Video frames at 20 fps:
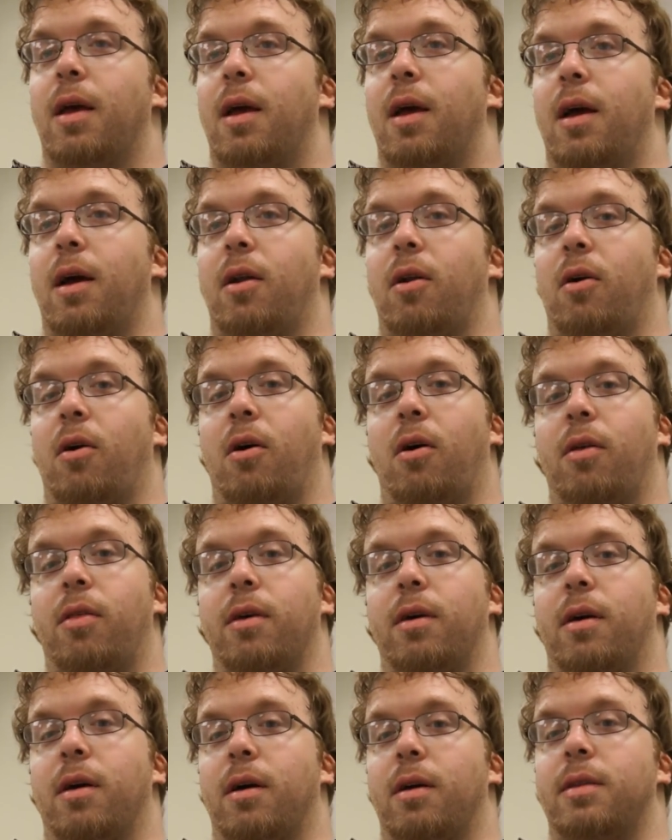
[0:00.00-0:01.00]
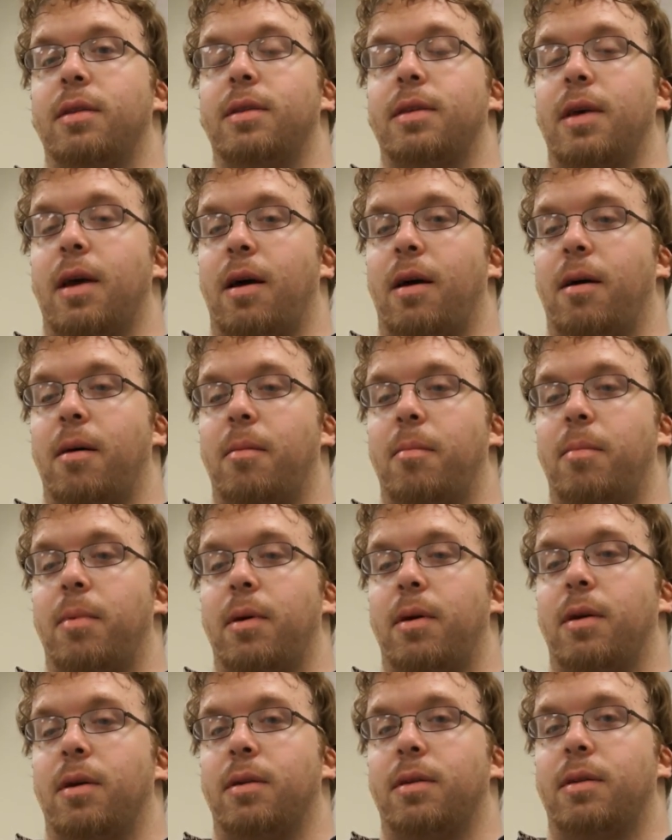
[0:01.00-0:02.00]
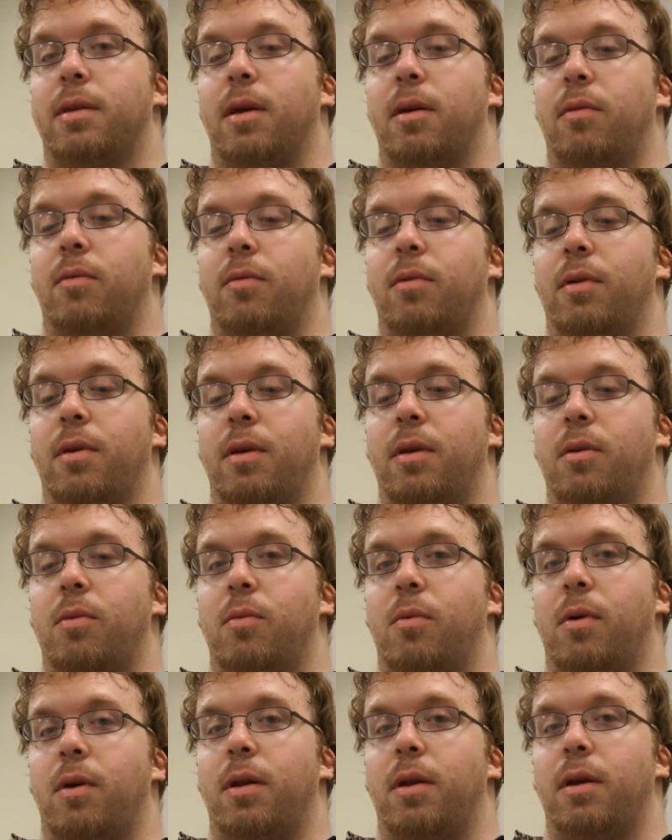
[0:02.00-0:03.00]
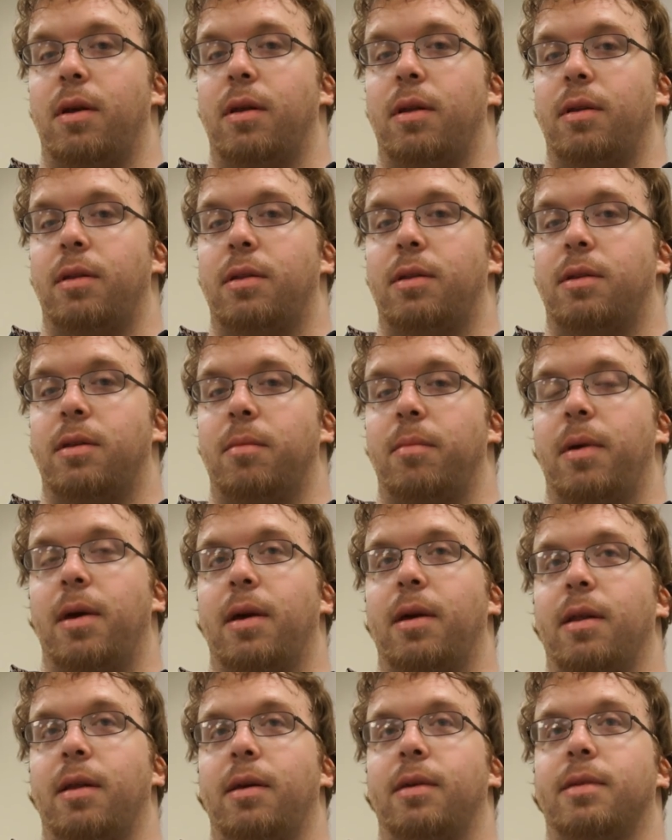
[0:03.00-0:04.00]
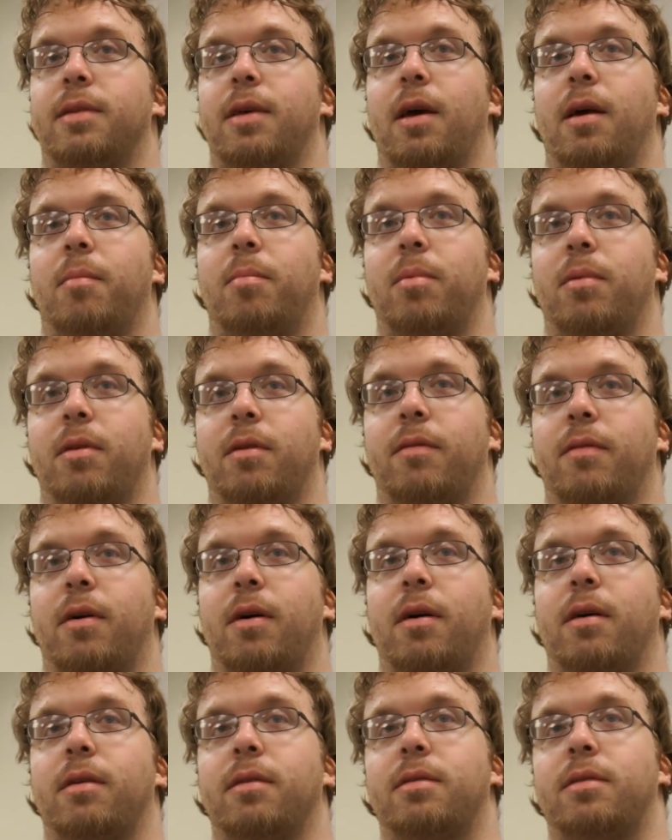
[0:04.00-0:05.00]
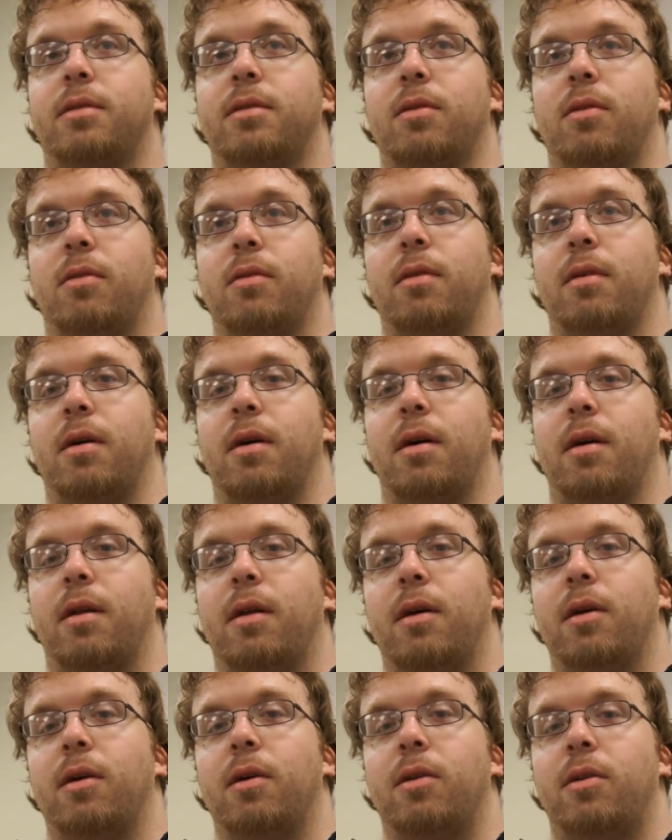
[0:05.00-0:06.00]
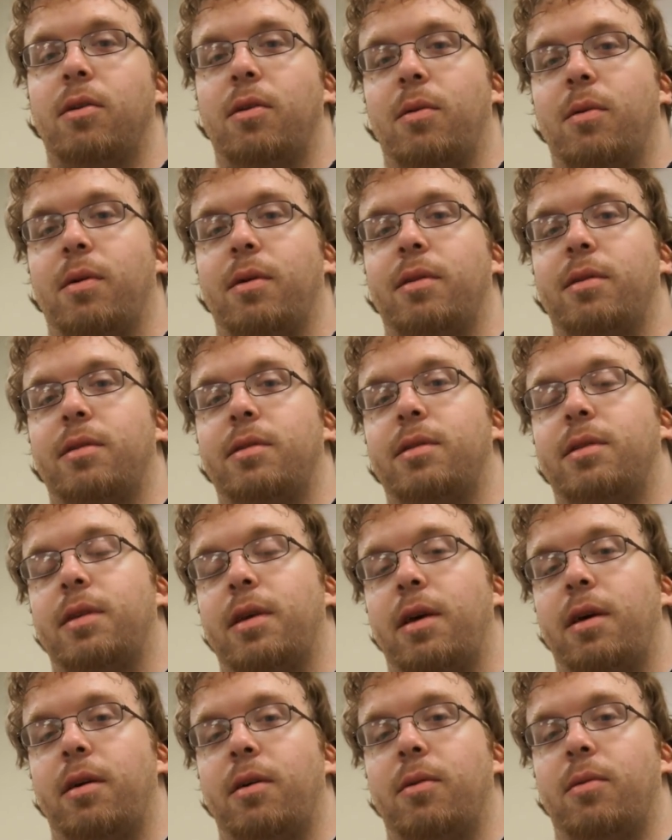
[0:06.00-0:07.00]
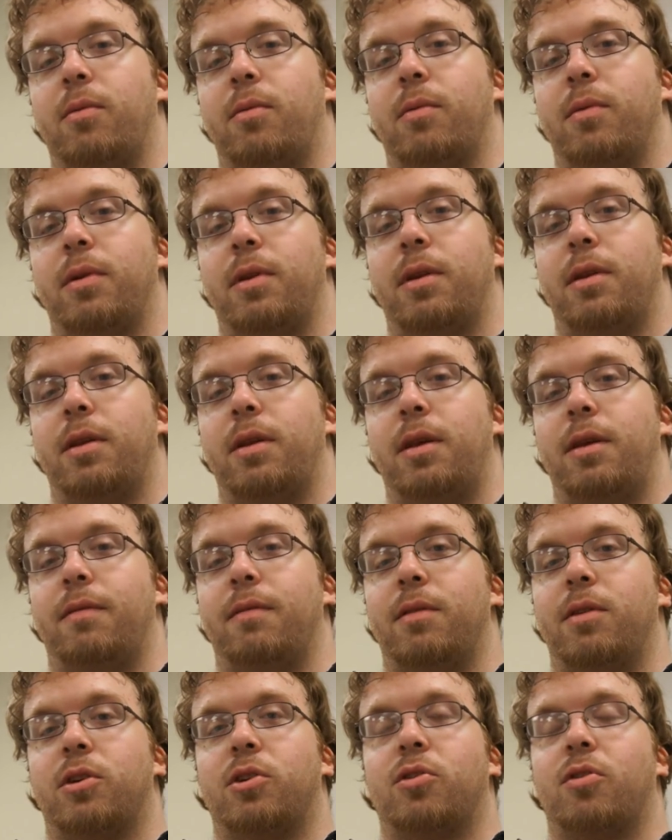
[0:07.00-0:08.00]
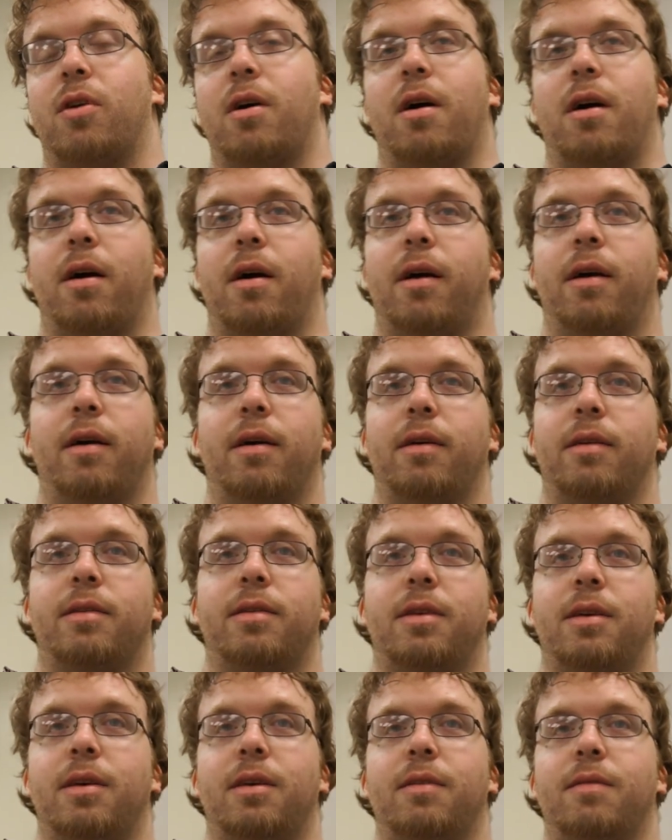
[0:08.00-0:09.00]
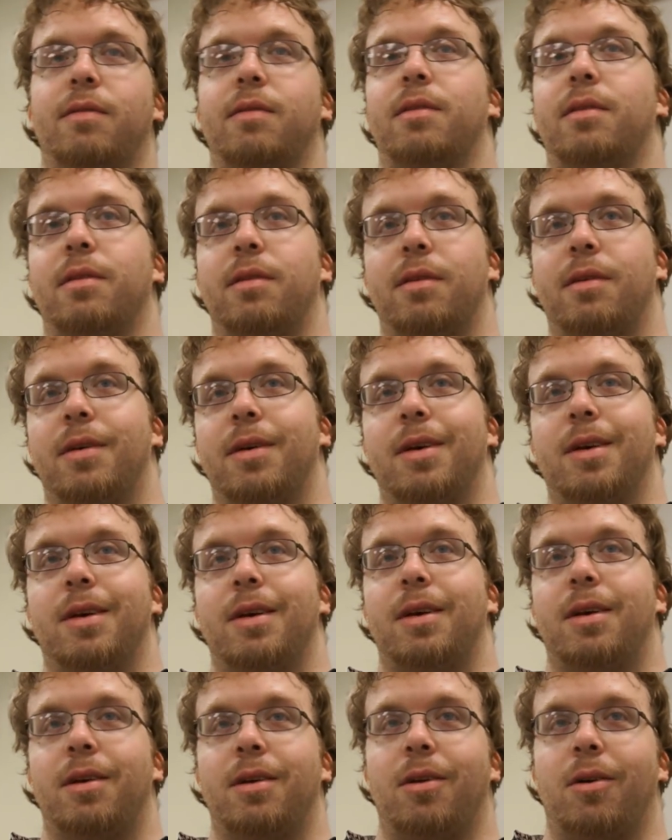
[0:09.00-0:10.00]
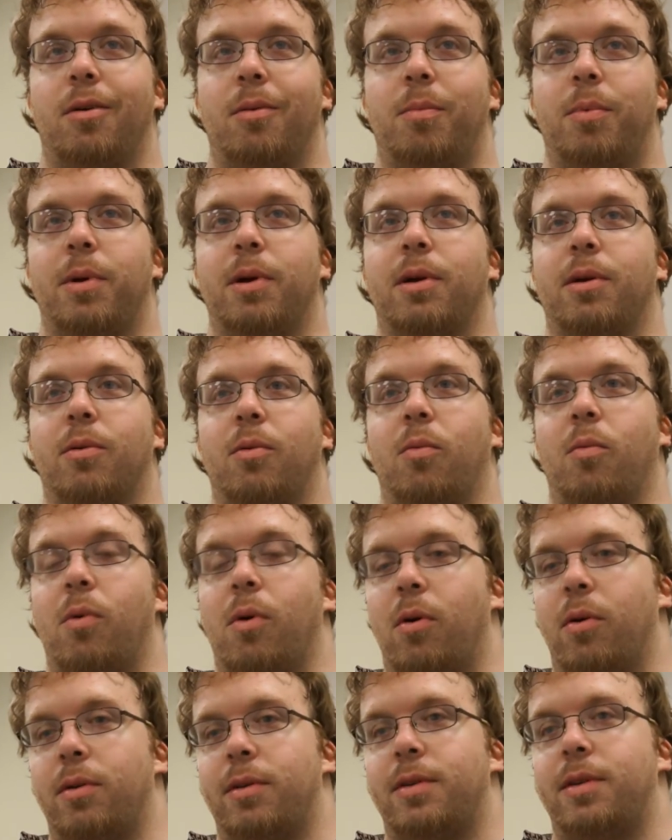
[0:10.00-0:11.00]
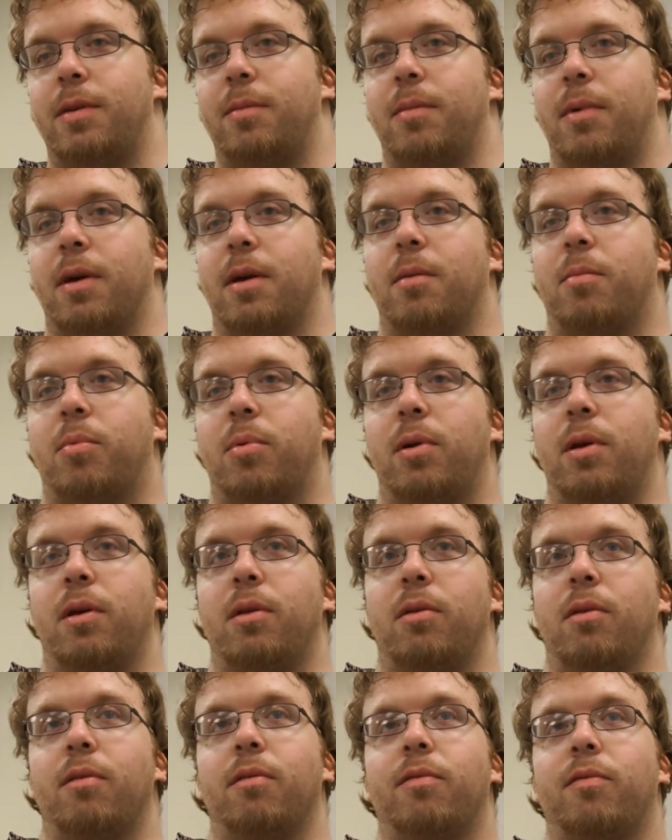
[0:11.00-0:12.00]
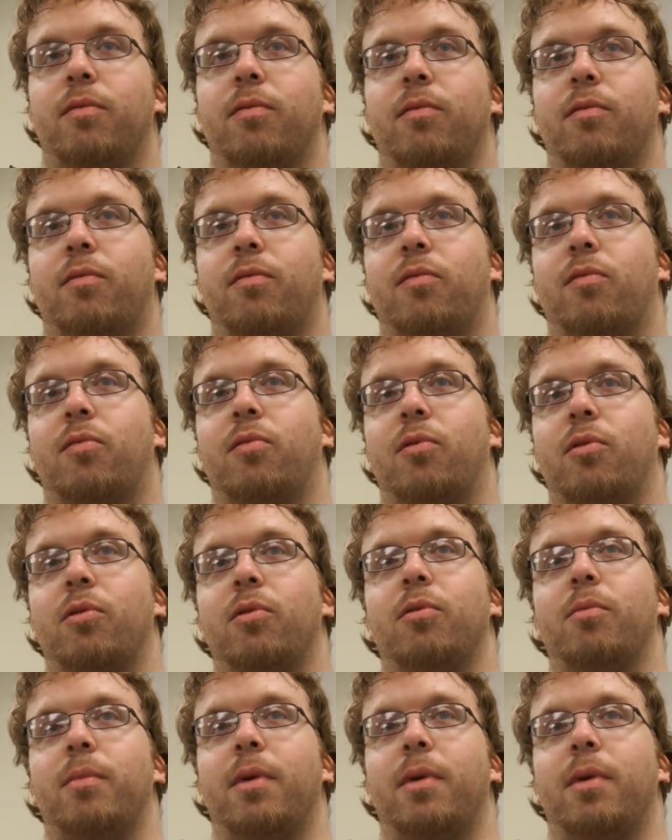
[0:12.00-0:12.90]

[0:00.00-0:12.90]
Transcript: had all the guns out because they really wanted to make an example of us so that no other state would even try to even, pick what seemed like a pretty low fruit,